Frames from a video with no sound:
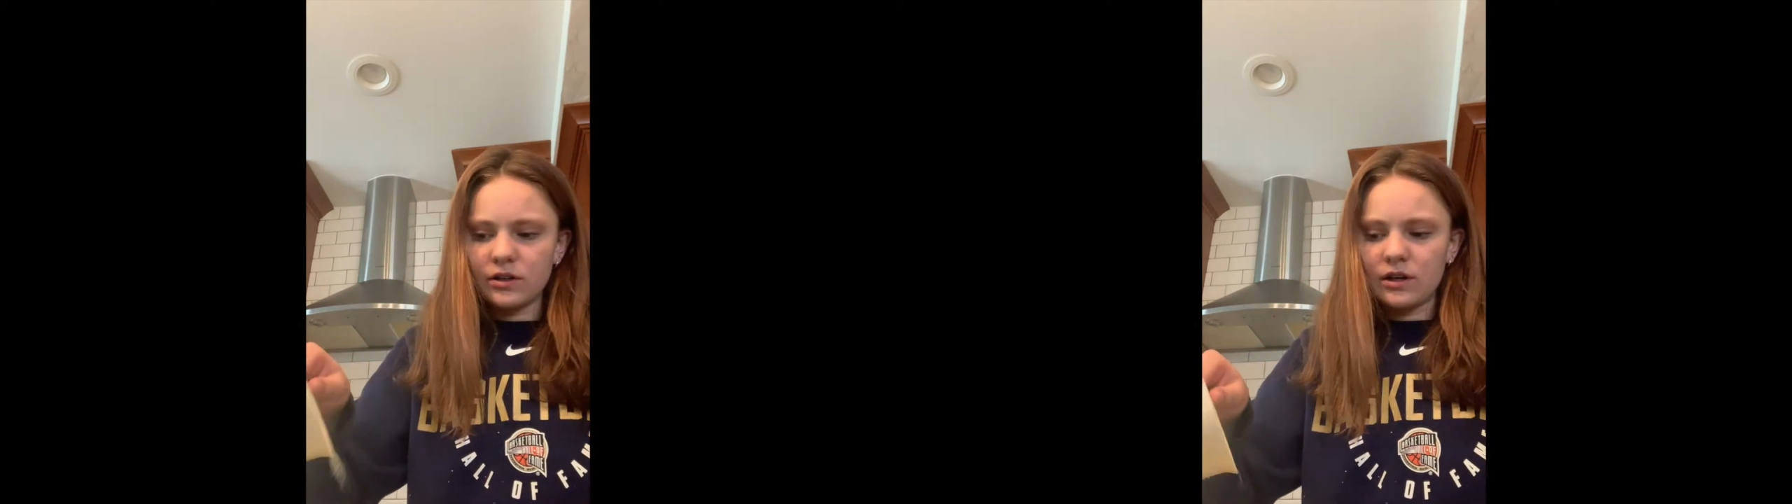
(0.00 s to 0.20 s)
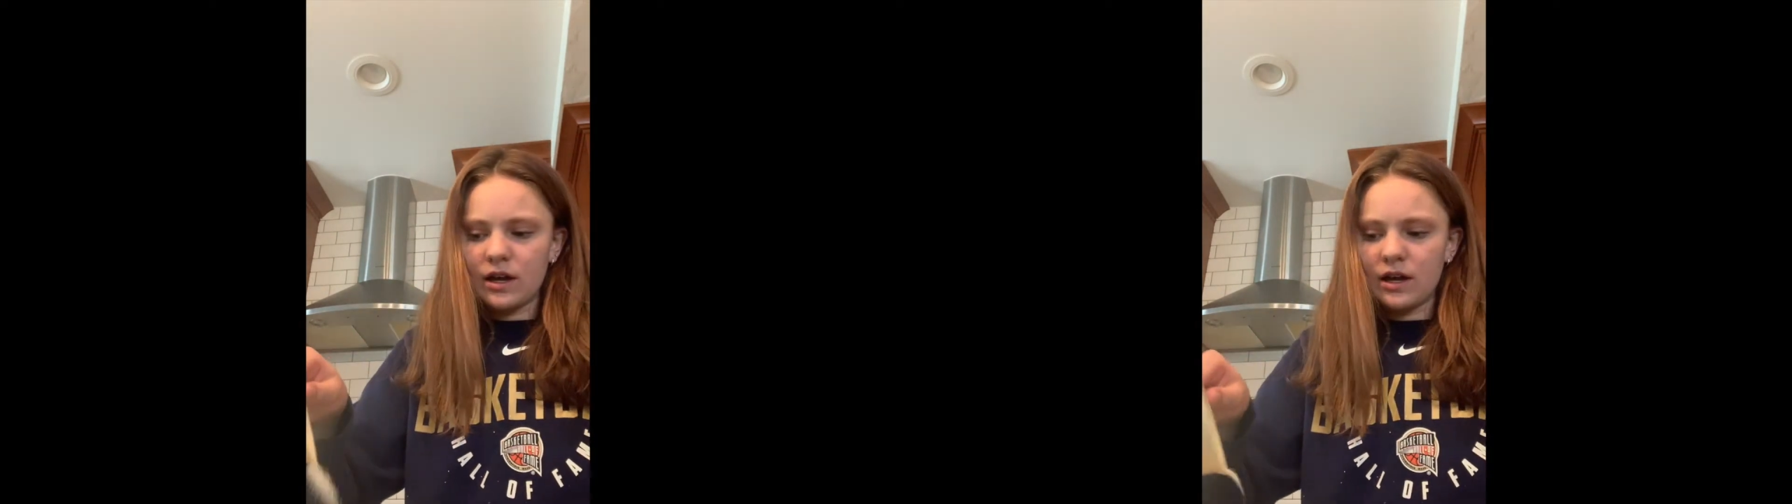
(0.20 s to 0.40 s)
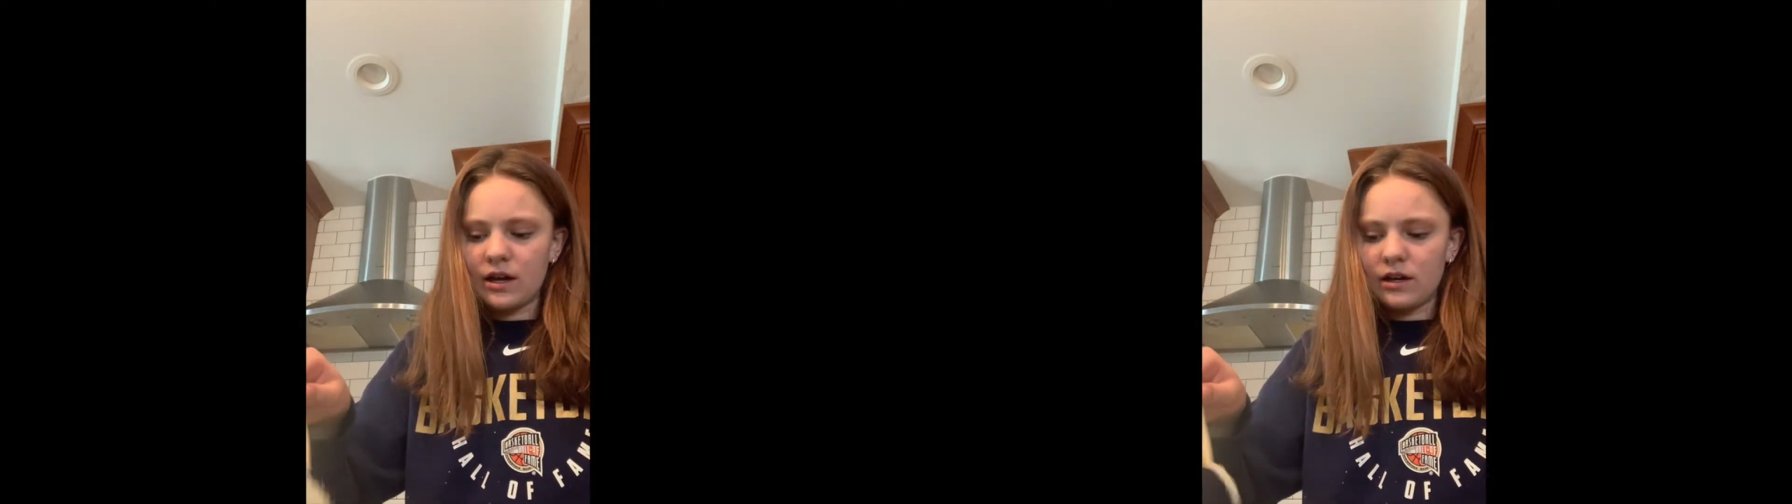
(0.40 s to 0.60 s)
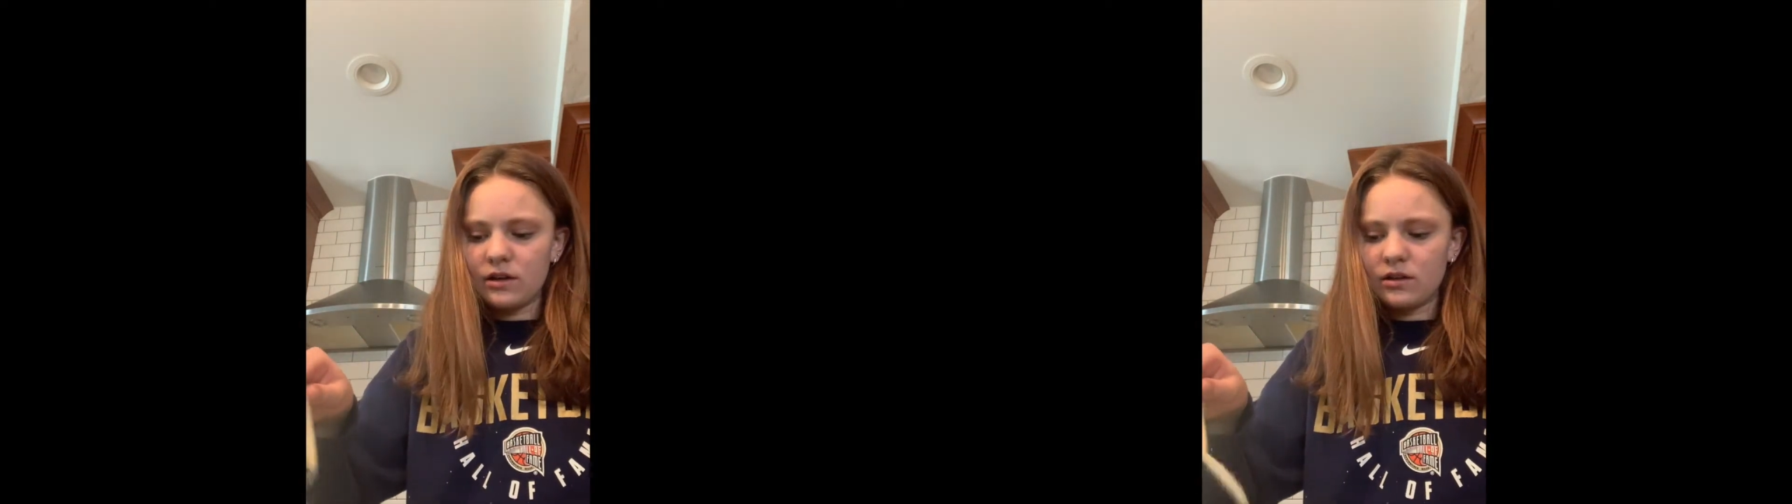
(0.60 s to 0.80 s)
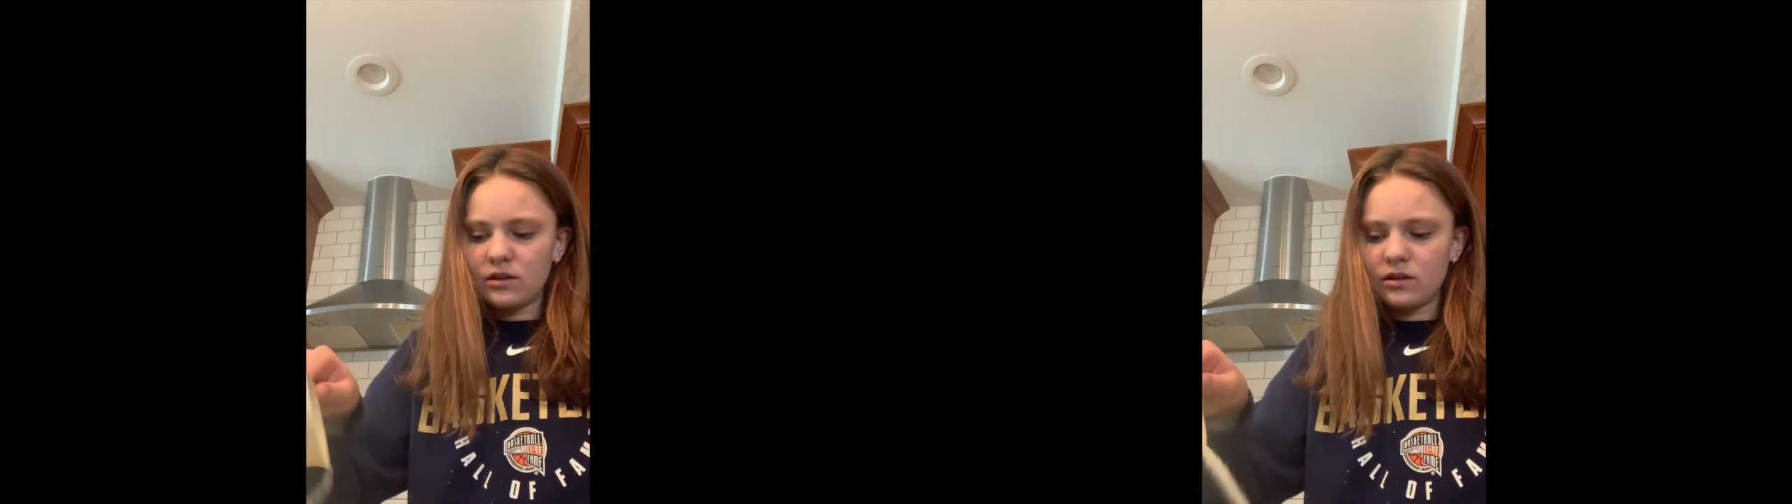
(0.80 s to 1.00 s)
gonna add
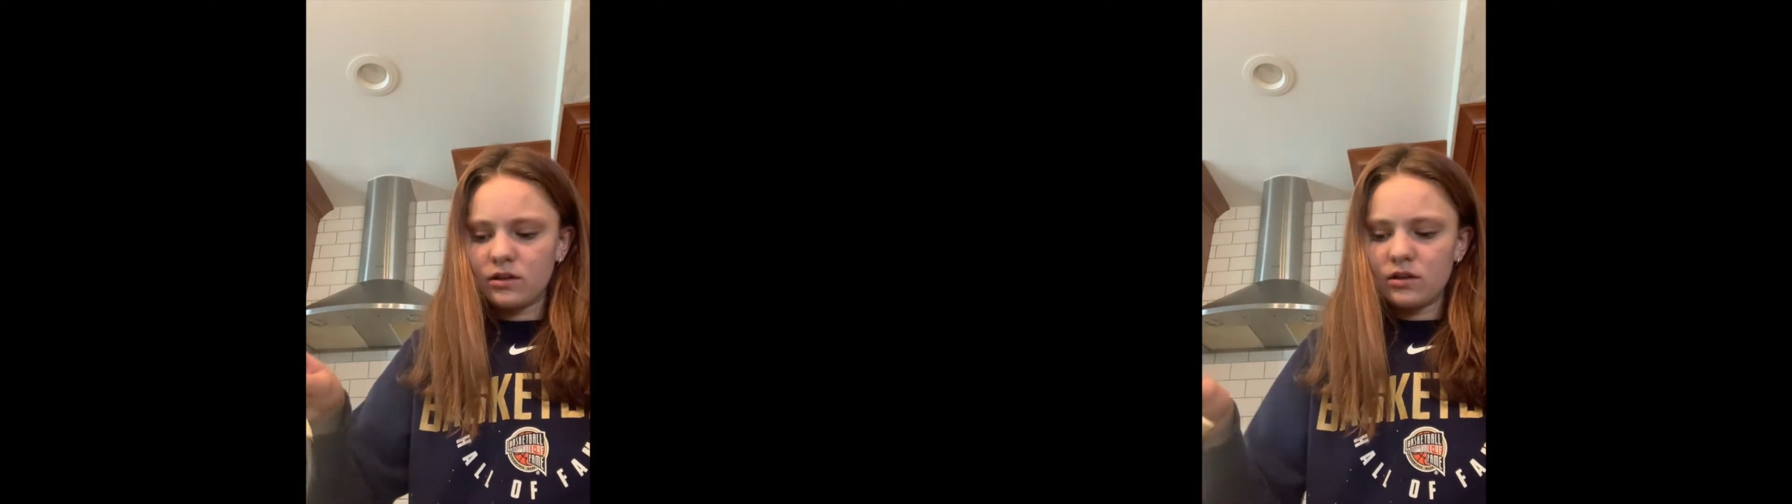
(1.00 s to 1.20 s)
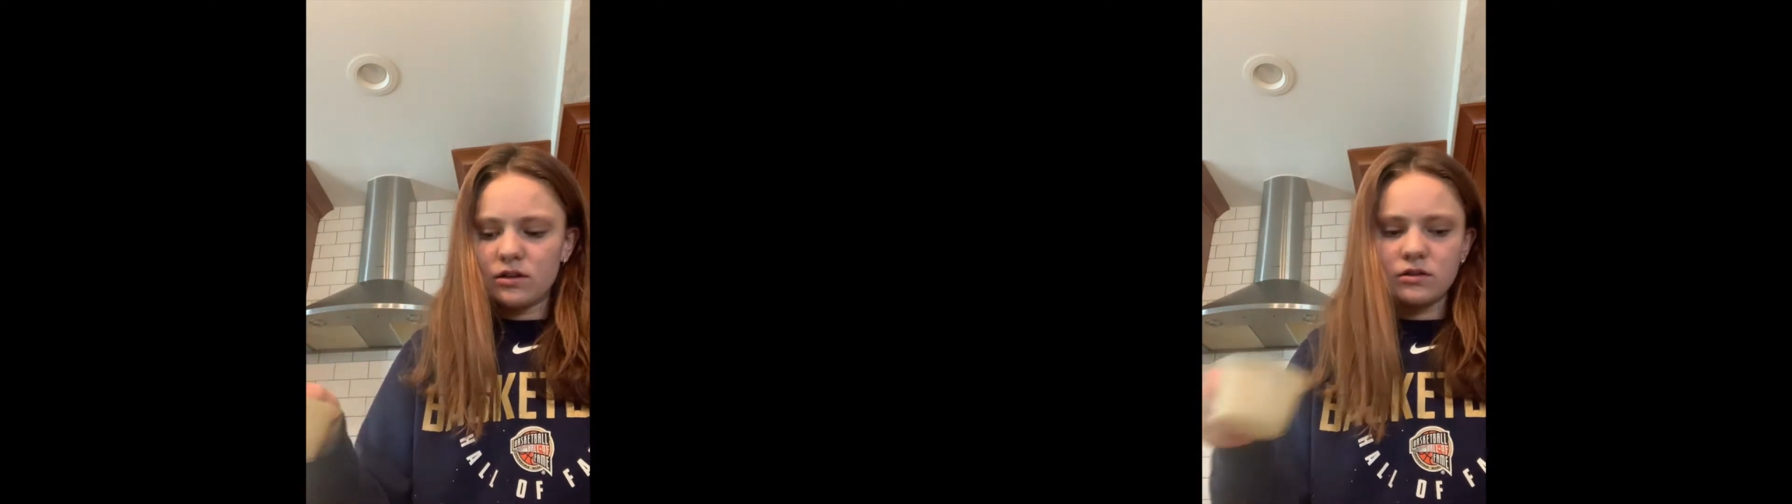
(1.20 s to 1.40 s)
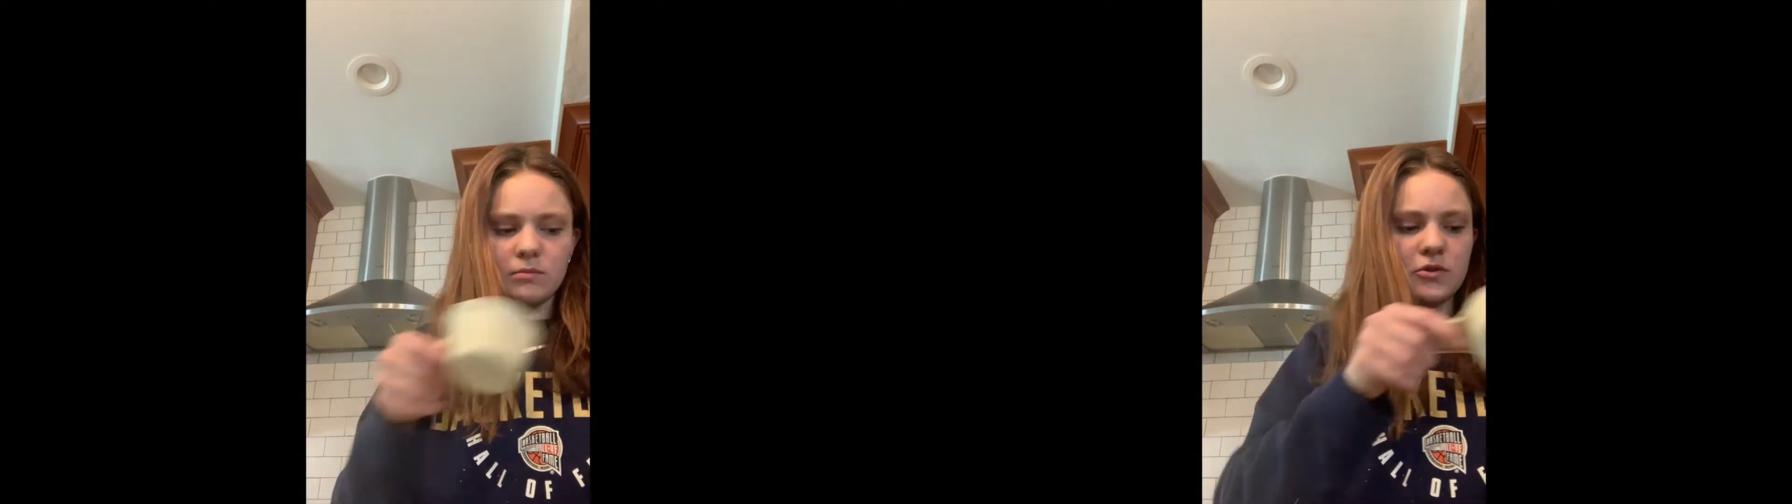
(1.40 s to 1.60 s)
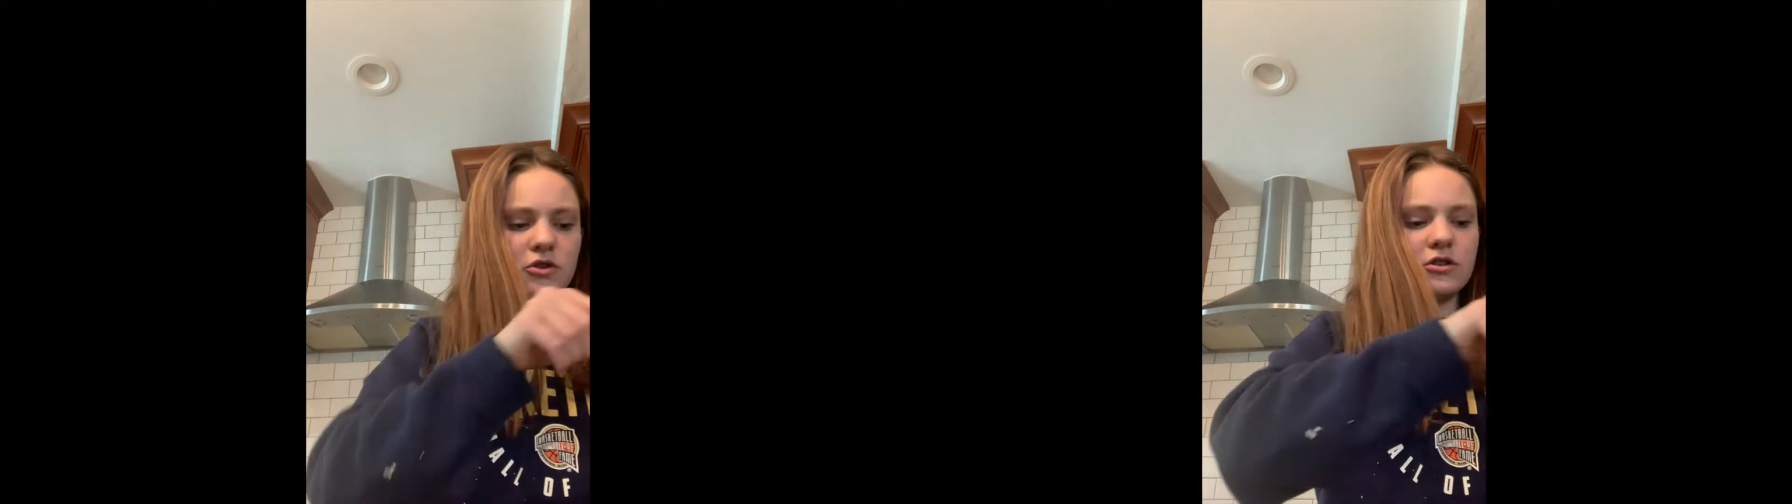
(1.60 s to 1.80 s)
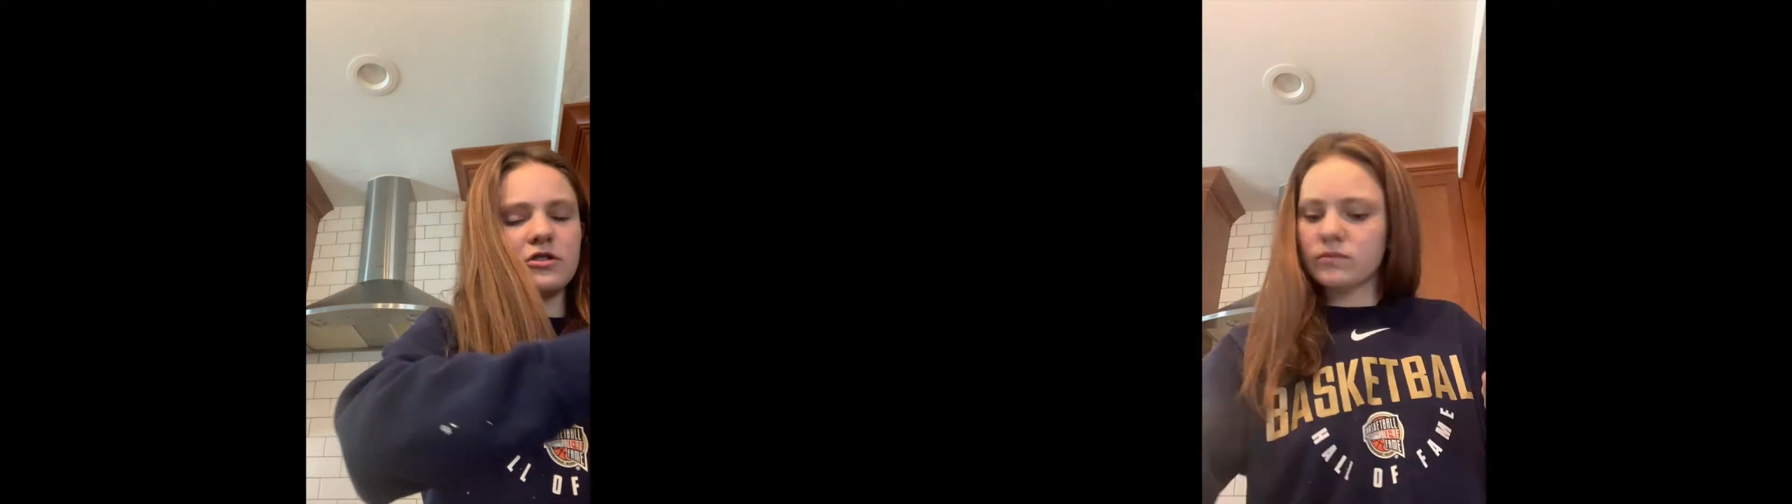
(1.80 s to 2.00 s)
some
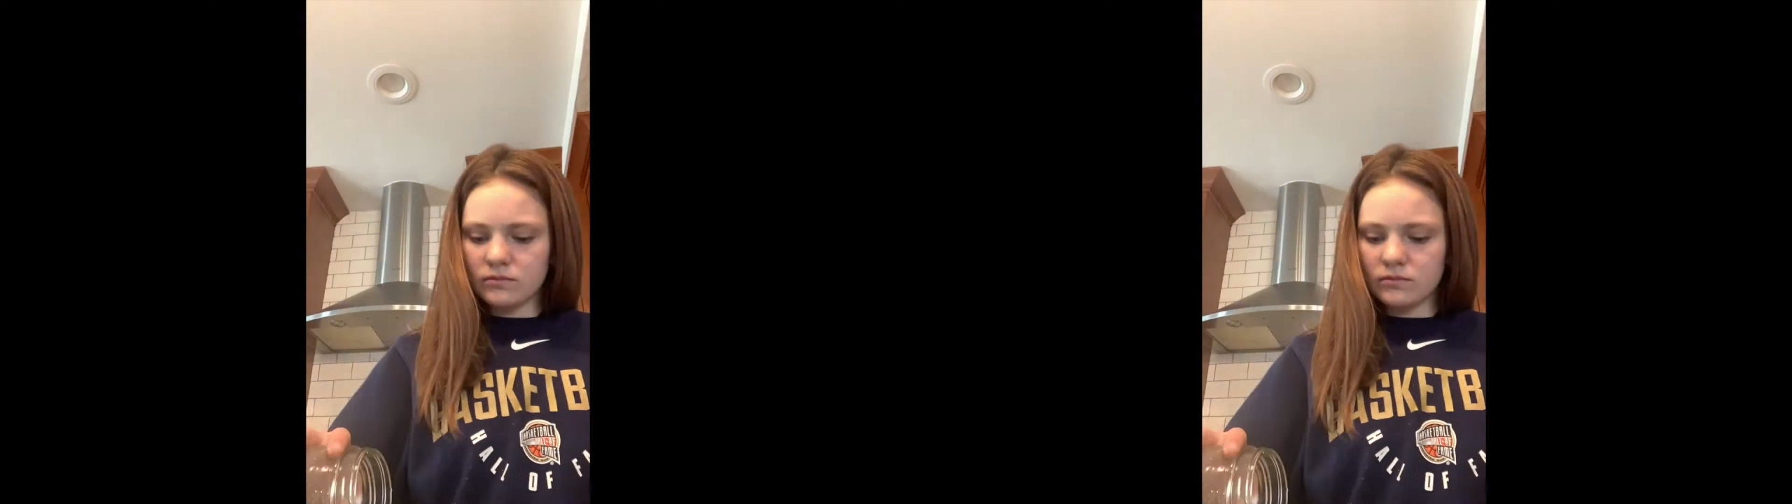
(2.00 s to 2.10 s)
sugar.